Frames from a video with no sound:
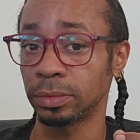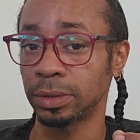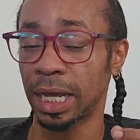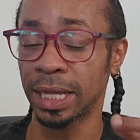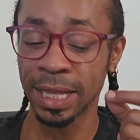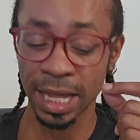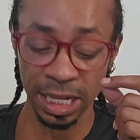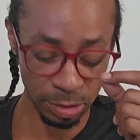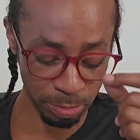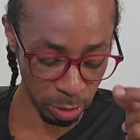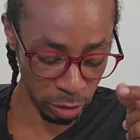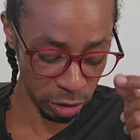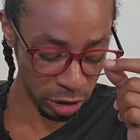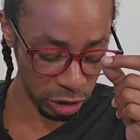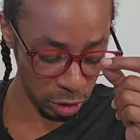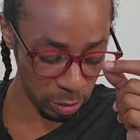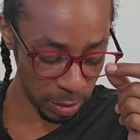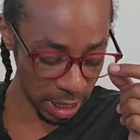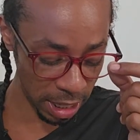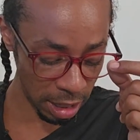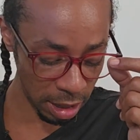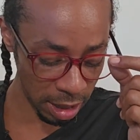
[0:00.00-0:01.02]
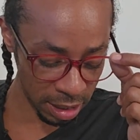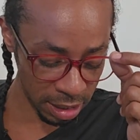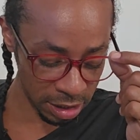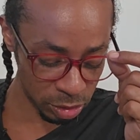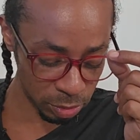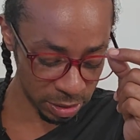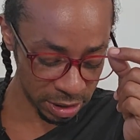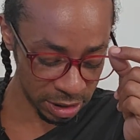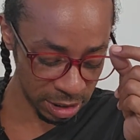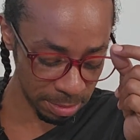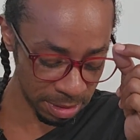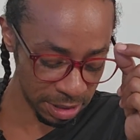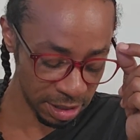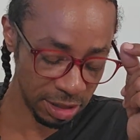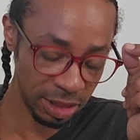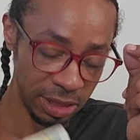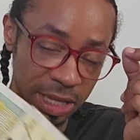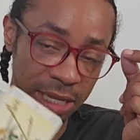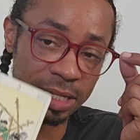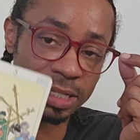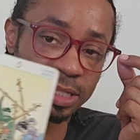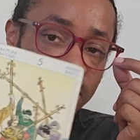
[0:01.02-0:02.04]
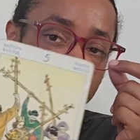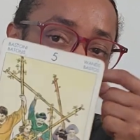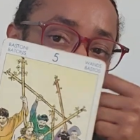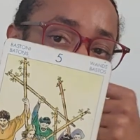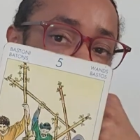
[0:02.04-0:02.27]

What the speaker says: And that's putting you at odds with some of the things that